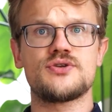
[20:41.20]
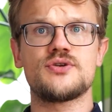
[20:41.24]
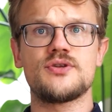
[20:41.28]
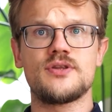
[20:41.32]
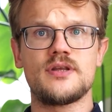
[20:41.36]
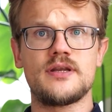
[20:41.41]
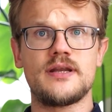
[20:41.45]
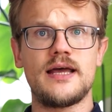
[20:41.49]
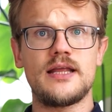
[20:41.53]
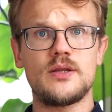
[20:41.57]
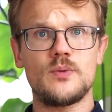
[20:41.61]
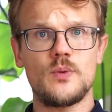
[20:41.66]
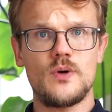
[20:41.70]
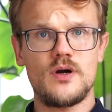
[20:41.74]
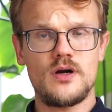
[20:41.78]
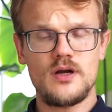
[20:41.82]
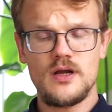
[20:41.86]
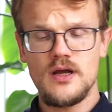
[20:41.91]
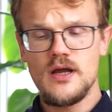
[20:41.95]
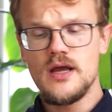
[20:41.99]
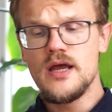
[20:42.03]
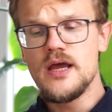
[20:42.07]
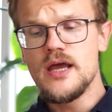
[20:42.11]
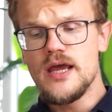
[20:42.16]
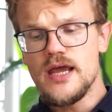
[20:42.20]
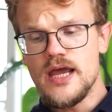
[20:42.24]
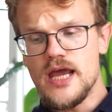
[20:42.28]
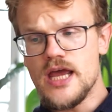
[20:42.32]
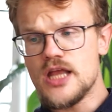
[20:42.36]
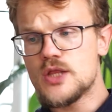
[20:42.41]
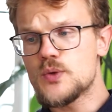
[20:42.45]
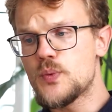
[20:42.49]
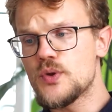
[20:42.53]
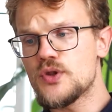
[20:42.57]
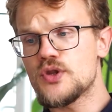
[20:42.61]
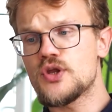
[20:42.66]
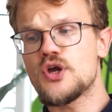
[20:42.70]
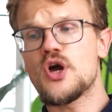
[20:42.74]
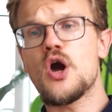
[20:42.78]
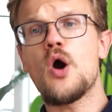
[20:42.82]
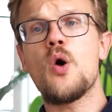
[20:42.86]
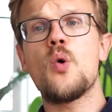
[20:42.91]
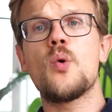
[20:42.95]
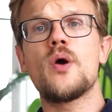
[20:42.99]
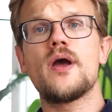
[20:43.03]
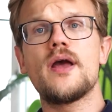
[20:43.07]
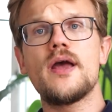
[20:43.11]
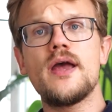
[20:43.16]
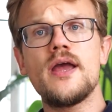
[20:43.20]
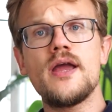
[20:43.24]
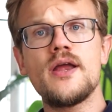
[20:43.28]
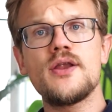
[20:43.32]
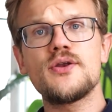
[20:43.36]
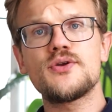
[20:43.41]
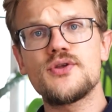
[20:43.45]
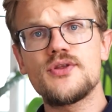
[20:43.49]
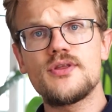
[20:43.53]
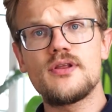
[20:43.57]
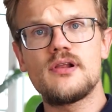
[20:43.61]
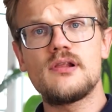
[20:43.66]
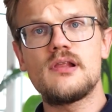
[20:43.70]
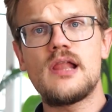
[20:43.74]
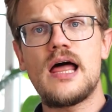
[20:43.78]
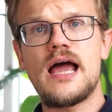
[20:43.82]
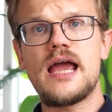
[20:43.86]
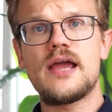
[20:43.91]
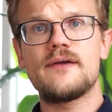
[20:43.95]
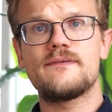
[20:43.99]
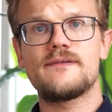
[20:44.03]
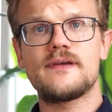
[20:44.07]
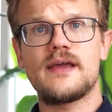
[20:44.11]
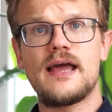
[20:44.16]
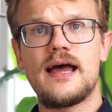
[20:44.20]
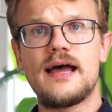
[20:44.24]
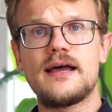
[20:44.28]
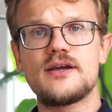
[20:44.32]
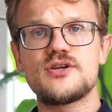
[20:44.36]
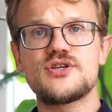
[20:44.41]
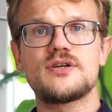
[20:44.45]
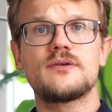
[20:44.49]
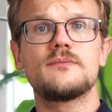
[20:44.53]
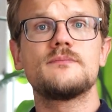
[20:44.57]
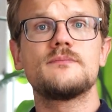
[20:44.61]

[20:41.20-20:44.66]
to the network, it will go into the live cache